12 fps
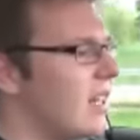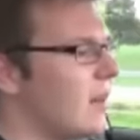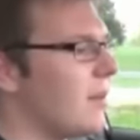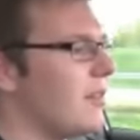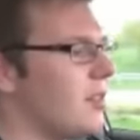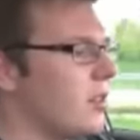
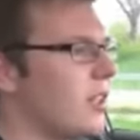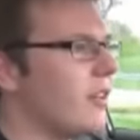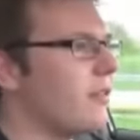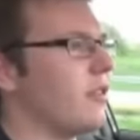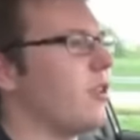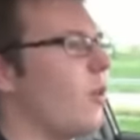If you're looking
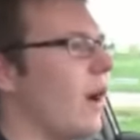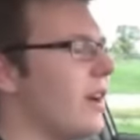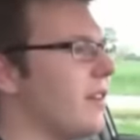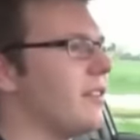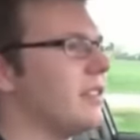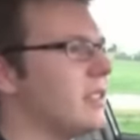for a
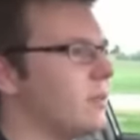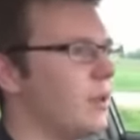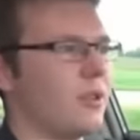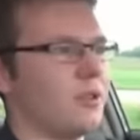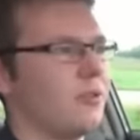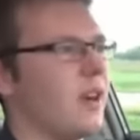quieter and
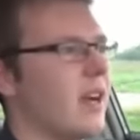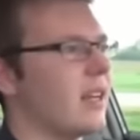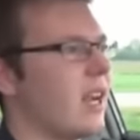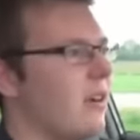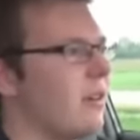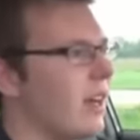smoother ride,
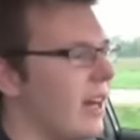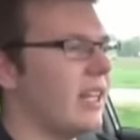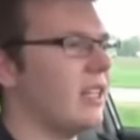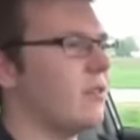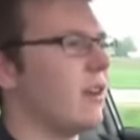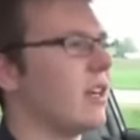I would
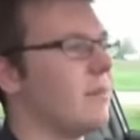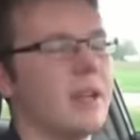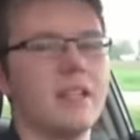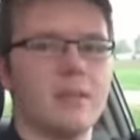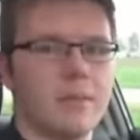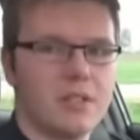highly
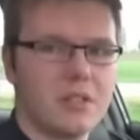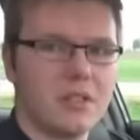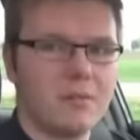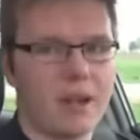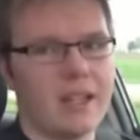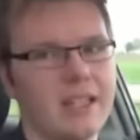recommend the
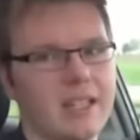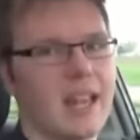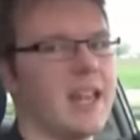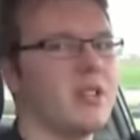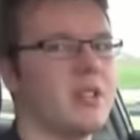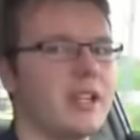Michelin Pilot
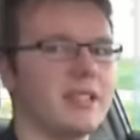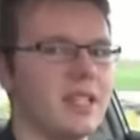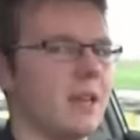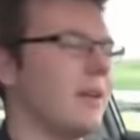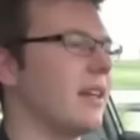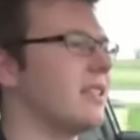HX
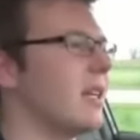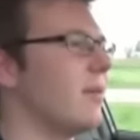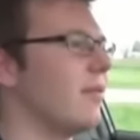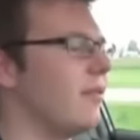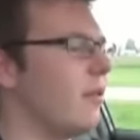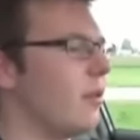
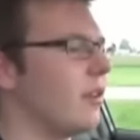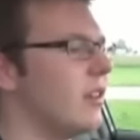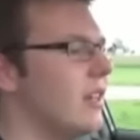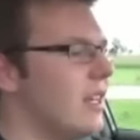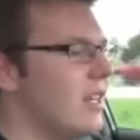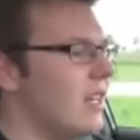MXM4.
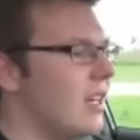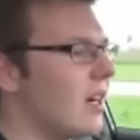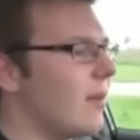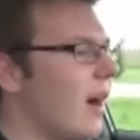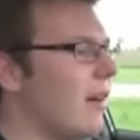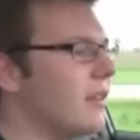
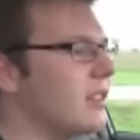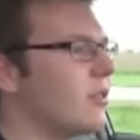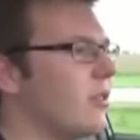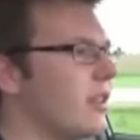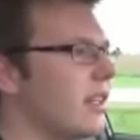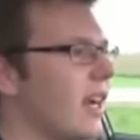I would
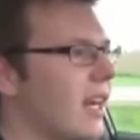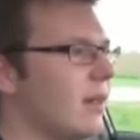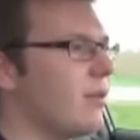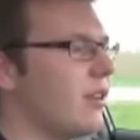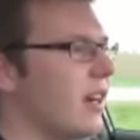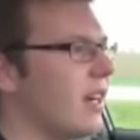score the
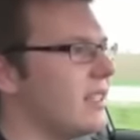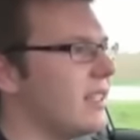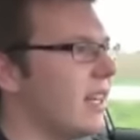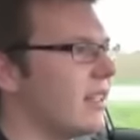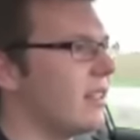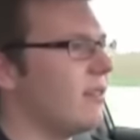
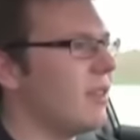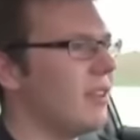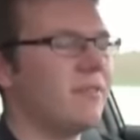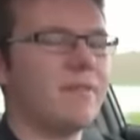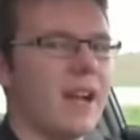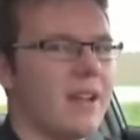ContiProContact with a
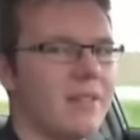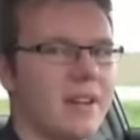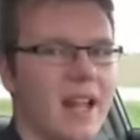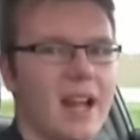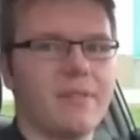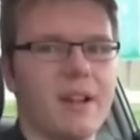
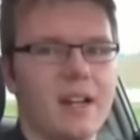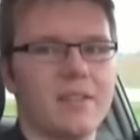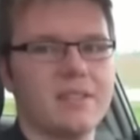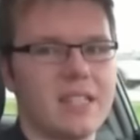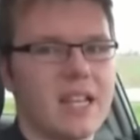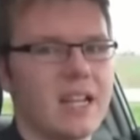5.5 out
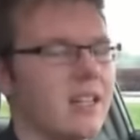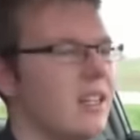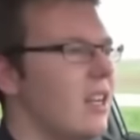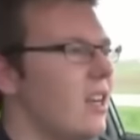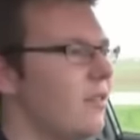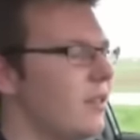of
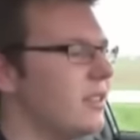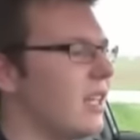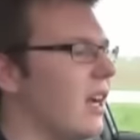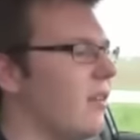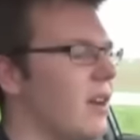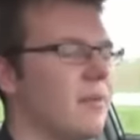10 for its
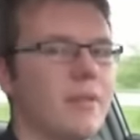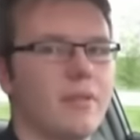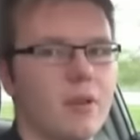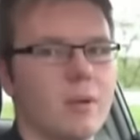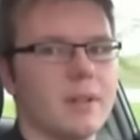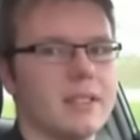highway
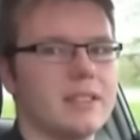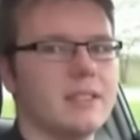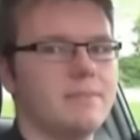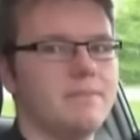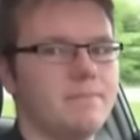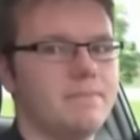performance.